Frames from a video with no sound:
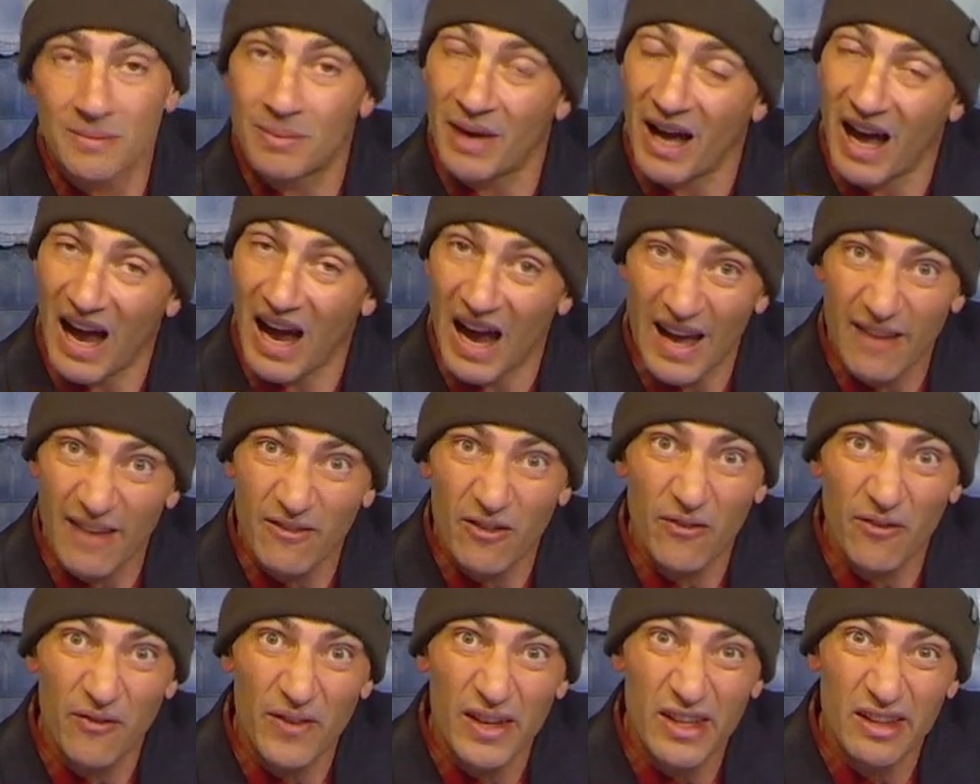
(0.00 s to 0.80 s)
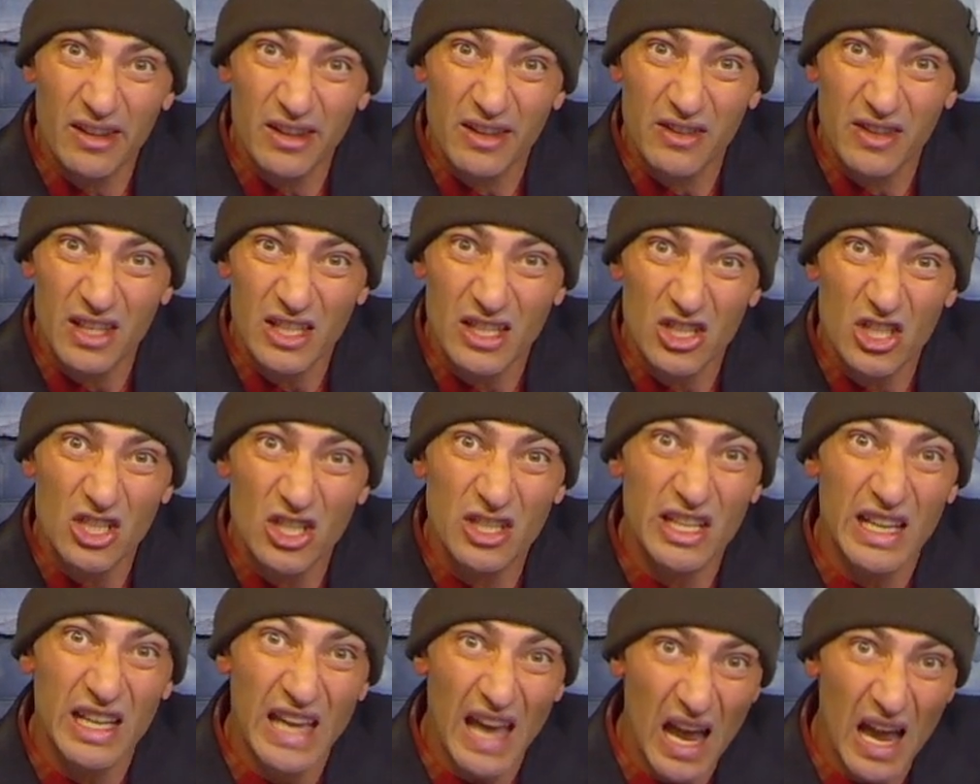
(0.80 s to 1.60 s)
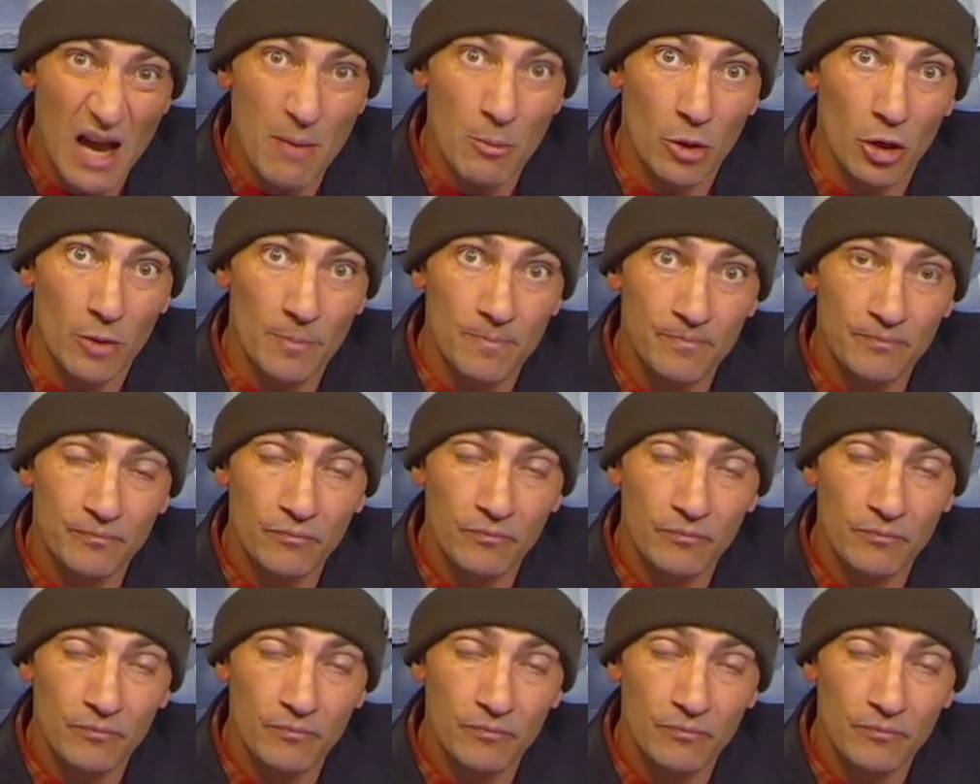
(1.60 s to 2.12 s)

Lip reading: but I have a feeling that she's a gamer.